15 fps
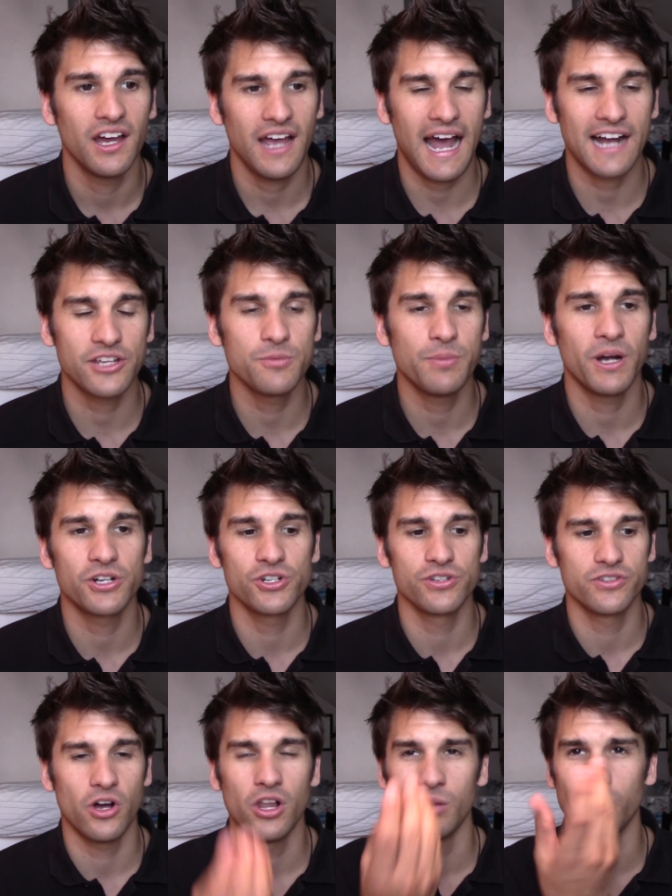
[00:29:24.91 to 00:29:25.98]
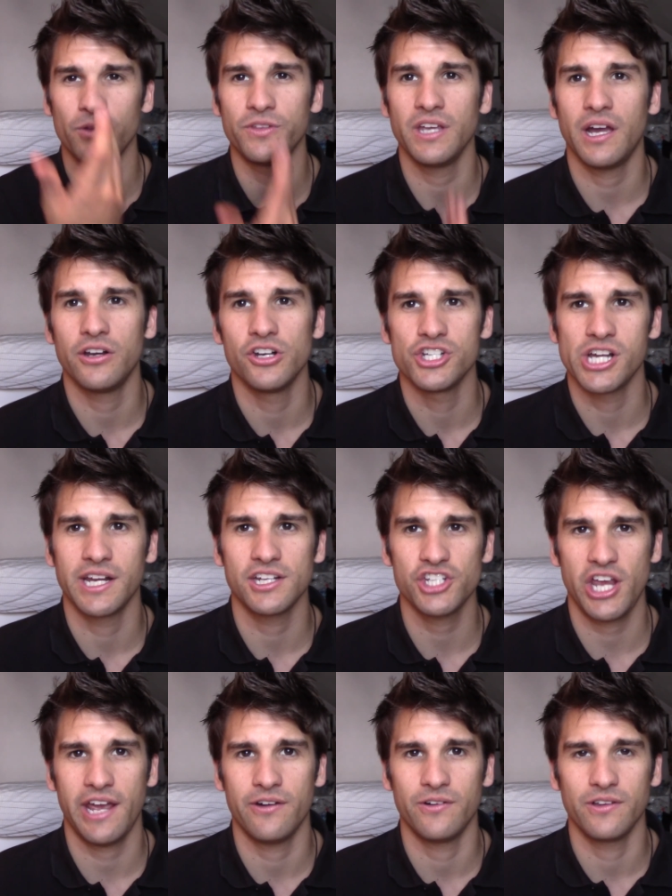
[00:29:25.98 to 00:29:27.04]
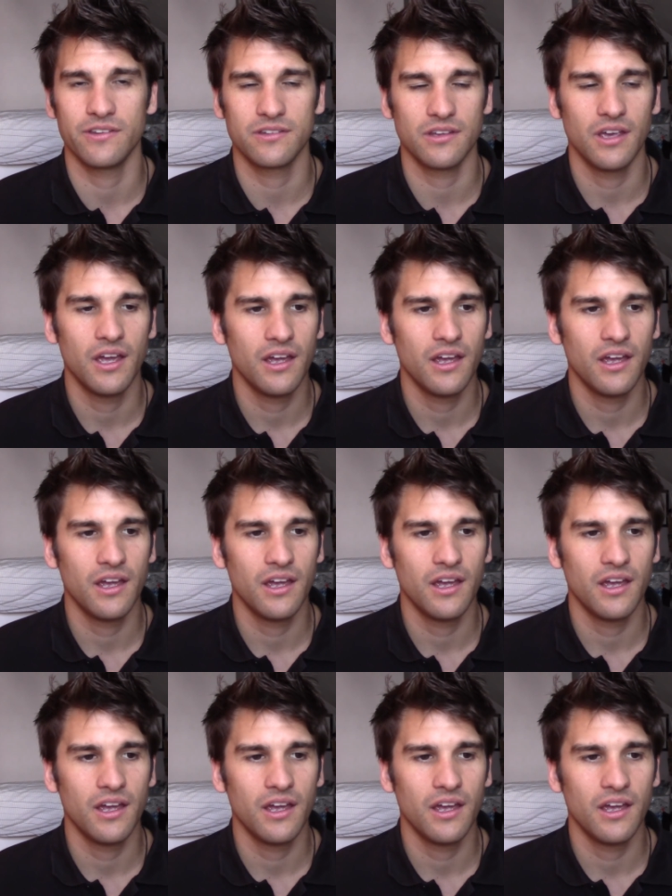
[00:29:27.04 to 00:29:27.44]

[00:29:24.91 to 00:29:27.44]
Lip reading: Acupuncture is all about the energetic channels.